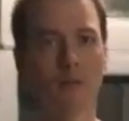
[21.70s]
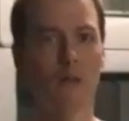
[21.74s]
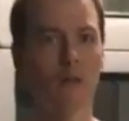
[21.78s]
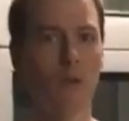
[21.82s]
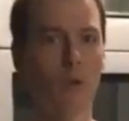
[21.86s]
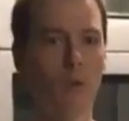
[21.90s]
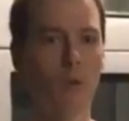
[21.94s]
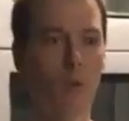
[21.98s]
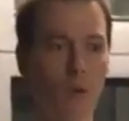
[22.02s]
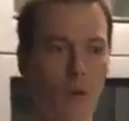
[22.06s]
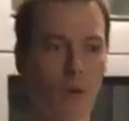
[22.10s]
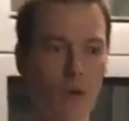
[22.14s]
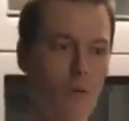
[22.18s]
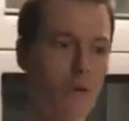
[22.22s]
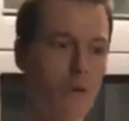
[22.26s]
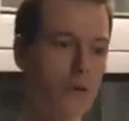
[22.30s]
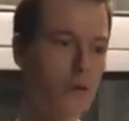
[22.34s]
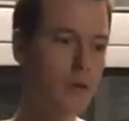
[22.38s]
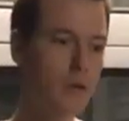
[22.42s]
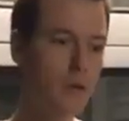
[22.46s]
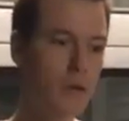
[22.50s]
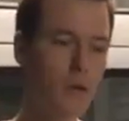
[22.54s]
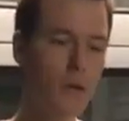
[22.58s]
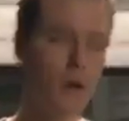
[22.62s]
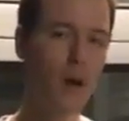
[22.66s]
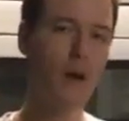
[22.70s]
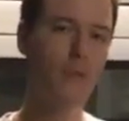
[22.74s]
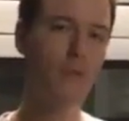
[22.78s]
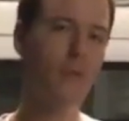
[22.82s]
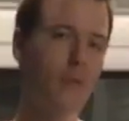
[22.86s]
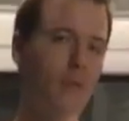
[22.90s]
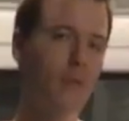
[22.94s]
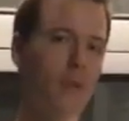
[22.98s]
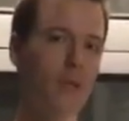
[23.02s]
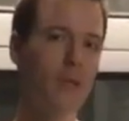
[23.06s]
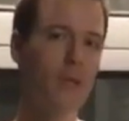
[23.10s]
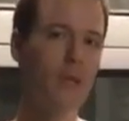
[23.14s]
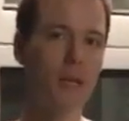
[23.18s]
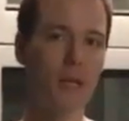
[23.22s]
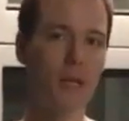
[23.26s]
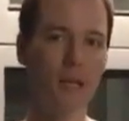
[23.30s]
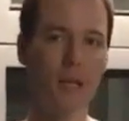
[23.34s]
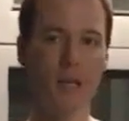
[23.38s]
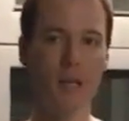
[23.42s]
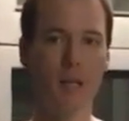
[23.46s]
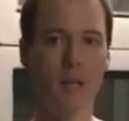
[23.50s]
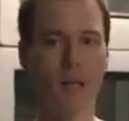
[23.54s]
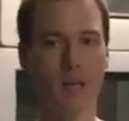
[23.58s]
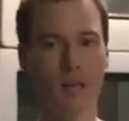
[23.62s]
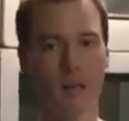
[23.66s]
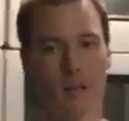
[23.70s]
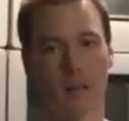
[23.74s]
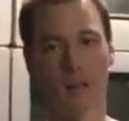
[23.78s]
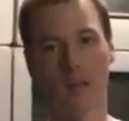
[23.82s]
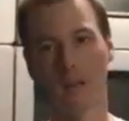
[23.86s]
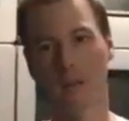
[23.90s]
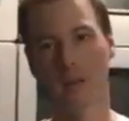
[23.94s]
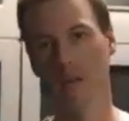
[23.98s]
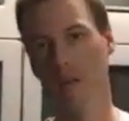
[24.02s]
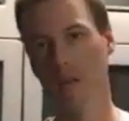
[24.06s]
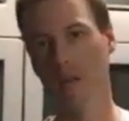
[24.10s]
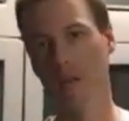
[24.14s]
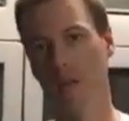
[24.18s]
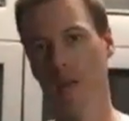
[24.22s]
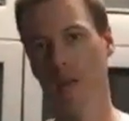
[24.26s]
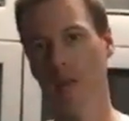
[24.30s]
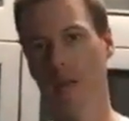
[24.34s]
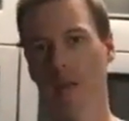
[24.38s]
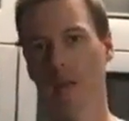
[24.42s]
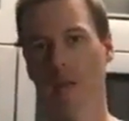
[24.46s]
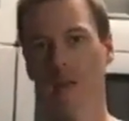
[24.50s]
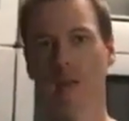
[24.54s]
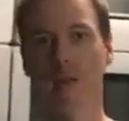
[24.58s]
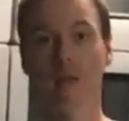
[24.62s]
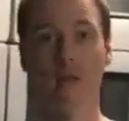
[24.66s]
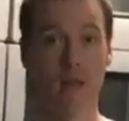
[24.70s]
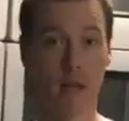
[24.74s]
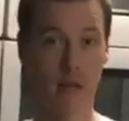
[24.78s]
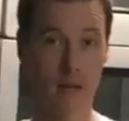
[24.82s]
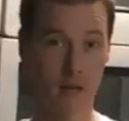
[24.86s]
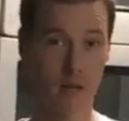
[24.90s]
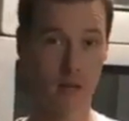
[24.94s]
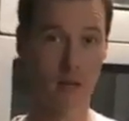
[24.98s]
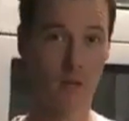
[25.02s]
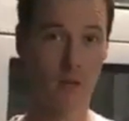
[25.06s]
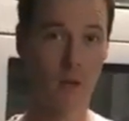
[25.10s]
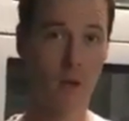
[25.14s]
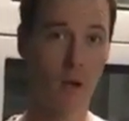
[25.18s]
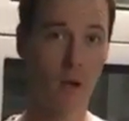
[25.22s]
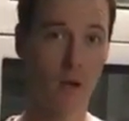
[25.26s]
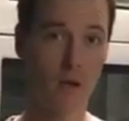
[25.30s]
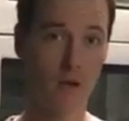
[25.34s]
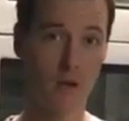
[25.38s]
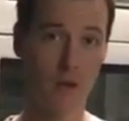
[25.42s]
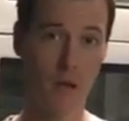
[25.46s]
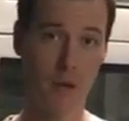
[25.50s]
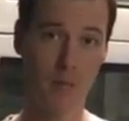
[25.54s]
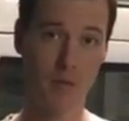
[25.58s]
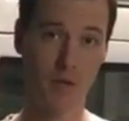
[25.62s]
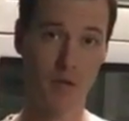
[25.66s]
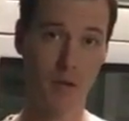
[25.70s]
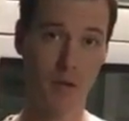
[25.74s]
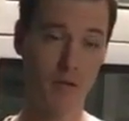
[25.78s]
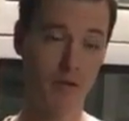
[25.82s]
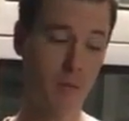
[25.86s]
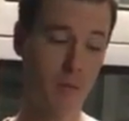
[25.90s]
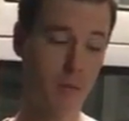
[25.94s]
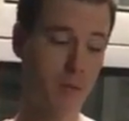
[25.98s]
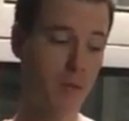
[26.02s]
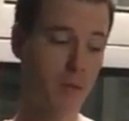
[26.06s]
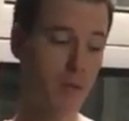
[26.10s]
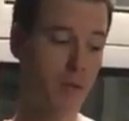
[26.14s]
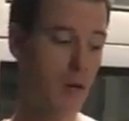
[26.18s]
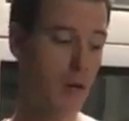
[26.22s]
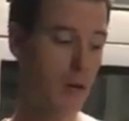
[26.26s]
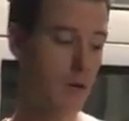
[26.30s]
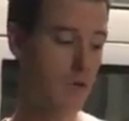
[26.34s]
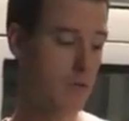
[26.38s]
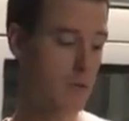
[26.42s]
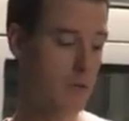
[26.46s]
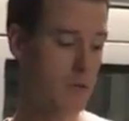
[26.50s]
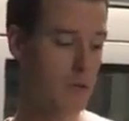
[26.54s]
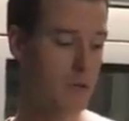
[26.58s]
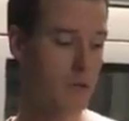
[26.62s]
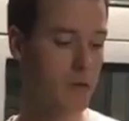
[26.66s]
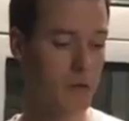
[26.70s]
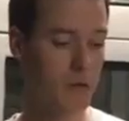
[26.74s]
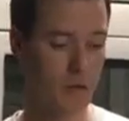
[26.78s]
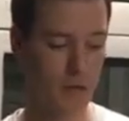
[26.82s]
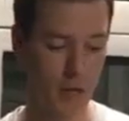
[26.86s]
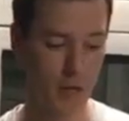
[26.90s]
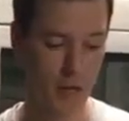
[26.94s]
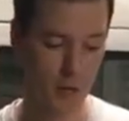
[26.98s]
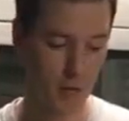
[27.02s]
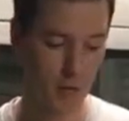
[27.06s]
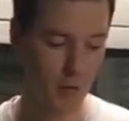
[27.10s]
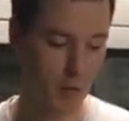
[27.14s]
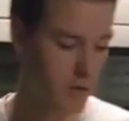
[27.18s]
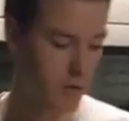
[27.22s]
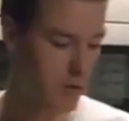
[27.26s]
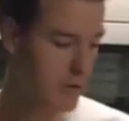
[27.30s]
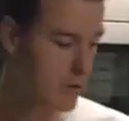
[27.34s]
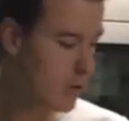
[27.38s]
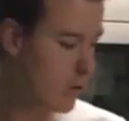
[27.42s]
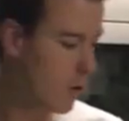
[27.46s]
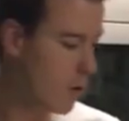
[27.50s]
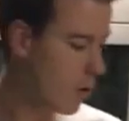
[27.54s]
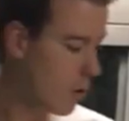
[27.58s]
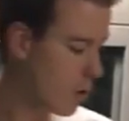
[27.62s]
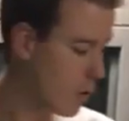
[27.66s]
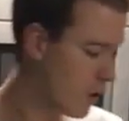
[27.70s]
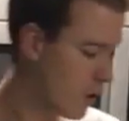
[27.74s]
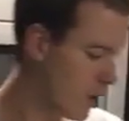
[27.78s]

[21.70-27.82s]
you know, what do we do after we get it, and that's all the type of stuff I'm going to cover in this segment. So